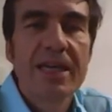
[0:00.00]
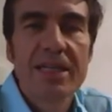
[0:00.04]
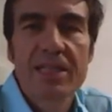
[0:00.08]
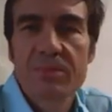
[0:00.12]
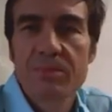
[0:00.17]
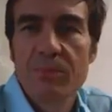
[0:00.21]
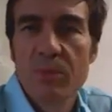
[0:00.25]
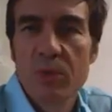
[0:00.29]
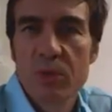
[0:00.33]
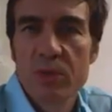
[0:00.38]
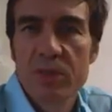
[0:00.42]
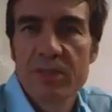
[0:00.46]
it
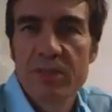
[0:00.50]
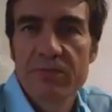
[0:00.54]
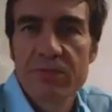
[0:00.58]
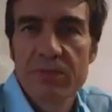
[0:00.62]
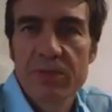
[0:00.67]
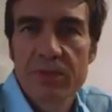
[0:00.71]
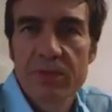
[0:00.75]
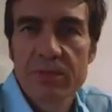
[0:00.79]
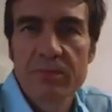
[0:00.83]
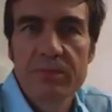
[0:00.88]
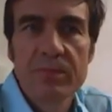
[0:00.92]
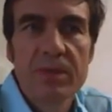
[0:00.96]
gets more
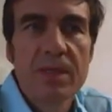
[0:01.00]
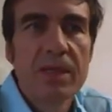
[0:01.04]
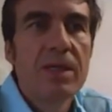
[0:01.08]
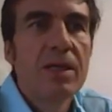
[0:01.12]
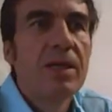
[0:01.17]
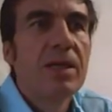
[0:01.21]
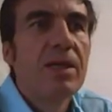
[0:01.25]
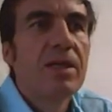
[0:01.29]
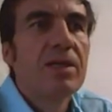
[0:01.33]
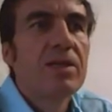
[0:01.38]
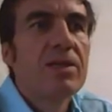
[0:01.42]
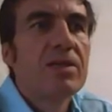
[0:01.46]
difficult.
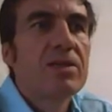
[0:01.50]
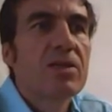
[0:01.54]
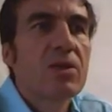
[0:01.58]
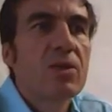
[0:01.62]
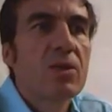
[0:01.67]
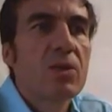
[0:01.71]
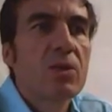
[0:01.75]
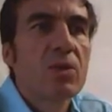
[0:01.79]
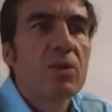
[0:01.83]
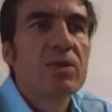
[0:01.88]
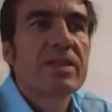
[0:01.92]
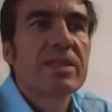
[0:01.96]

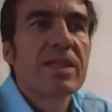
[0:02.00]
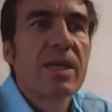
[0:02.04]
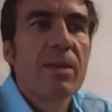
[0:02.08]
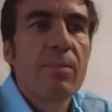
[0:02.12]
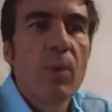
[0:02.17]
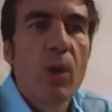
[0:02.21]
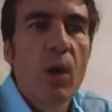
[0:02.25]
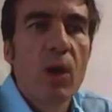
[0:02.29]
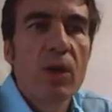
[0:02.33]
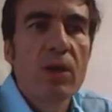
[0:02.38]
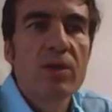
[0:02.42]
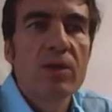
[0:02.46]
So,
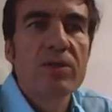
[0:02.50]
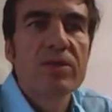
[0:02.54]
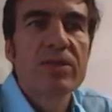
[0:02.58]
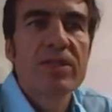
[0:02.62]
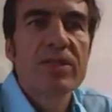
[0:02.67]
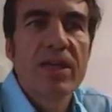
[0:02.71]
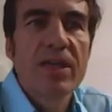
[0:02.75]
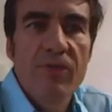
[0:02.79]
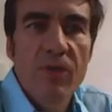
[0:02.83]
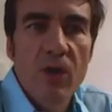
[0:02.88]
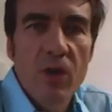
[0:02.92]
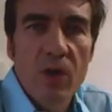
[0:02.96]
c'est boil,
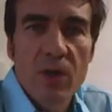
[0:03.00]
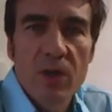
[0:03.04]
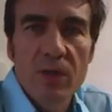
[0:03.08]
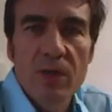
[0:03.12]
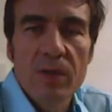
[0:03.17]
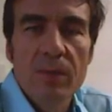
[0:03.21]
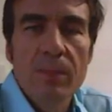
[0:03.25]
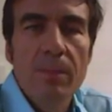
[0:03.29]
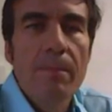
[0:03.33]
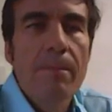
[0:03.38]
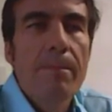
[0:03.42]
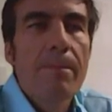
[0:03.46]

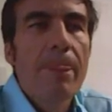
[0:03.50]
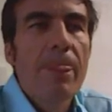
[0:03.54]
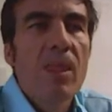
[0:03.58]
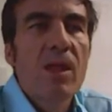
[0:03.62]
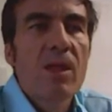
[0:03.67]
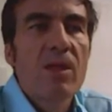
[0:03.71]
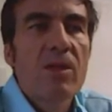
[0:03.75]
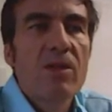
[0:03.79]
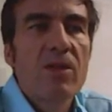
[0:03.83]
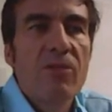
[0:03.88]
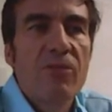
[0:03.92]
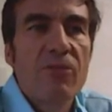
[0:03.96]

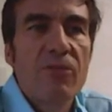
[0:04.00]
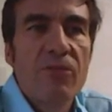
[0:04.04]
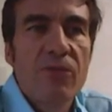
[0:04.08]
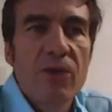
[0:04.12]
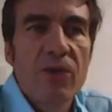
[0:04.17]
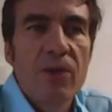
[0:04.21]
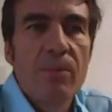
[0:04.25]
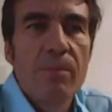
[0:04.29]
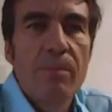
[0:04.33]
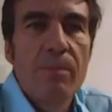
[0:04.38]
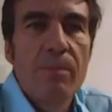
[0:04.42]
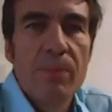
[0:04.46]
the
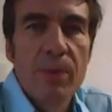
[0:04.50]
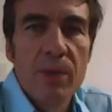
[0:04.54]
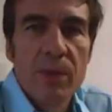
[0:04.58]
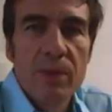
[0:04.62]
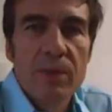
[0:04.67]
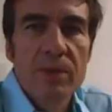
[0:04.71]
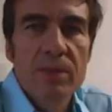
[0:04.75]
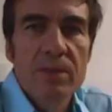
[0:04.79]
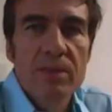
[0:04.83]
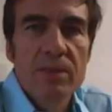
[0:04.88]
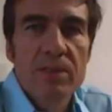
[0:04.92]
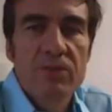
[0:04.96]
verb
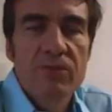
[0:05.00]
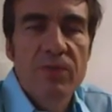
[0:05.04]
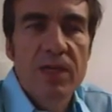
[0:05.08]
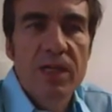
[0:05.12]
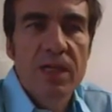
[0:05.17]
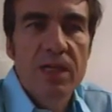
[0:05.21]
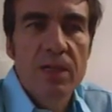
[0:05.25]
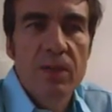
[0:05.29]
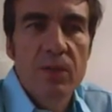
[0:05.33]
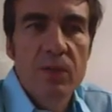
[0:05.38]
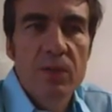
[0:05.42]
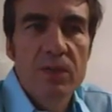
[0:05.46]
is
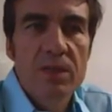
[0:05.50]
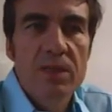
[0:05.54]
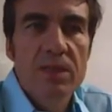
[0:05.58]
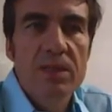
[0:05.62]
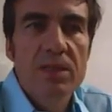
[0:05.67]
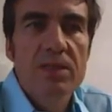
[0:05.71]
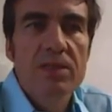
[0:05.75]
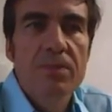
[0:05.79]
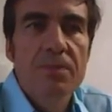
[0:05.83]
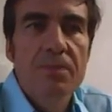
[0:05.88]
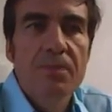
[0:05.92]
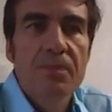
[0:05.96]
very
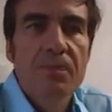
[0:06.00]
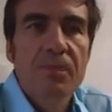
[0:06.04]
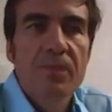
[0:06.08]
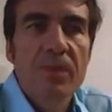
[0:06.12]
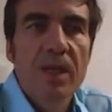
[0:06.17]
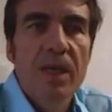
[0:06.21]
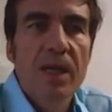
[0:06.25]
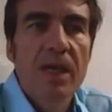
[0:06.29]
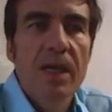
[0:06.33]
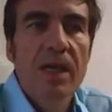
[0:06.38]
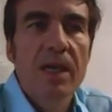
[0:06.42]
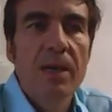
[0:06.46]
close.
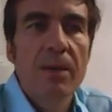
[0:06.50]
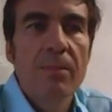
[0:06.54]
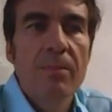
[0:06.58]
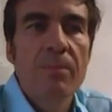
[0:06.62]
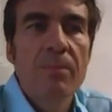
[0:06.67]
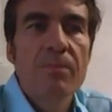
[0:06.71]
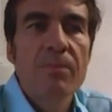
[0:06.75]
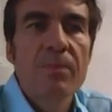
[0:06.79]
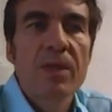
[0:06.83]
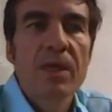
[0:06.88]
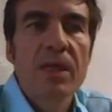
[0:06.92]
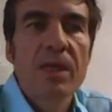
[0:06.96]

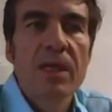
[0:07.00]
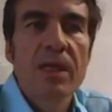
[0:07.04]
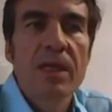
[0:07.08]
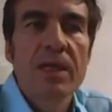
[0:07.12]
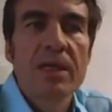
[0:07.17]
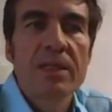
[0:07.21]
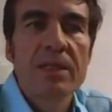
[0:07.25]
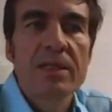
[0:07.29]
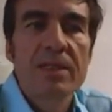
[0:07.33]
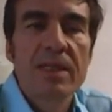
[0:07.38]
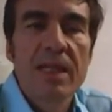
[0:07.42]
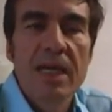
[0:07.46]
And
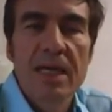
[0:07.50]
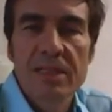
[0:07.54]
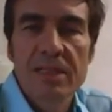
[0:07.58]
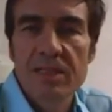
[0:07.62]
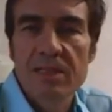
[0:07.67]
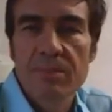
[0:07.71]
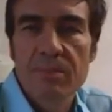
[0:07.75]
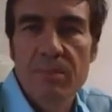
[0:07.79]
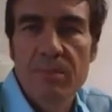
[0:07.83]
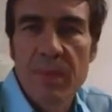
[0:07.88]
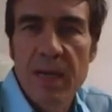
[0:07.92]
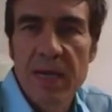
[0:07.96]

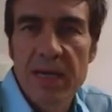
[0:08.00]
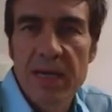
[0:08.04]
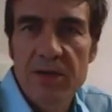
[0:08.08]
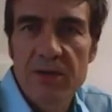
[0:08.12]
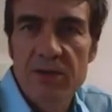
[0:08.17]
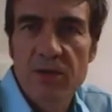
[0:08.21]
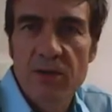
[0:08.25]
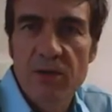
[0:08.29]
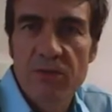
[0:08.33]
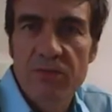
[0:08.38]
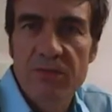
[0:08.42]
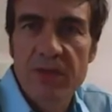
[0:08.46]
that's a
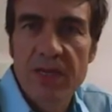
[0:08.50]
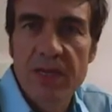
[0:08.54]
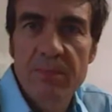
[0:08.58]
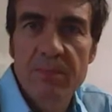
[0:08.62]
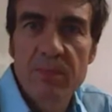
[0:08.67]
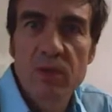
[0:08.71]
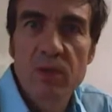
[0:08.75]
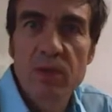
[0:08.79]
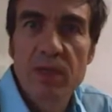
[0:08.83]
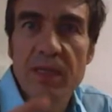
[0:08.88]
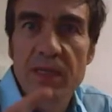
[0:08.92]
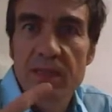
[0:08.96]
matter of
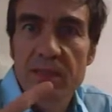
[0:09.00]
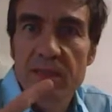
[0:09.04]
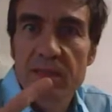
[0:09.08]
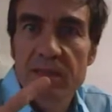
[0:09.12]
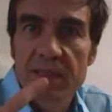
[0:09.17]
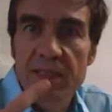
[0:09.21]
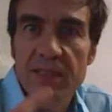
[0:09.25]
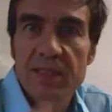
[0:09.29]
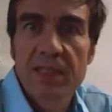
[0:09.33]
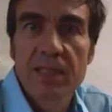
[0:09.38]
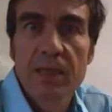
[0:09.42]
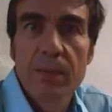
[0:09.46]
them looking.
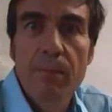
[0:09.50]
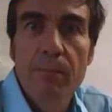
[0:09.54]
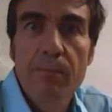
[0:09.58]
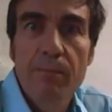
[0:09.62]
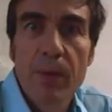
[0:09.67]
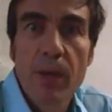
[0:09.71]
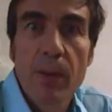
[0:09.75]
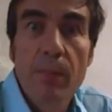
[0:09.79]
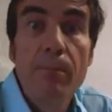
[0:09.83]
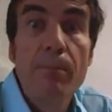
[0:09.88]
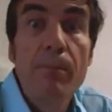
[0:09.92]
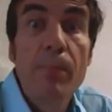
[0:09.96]
Did he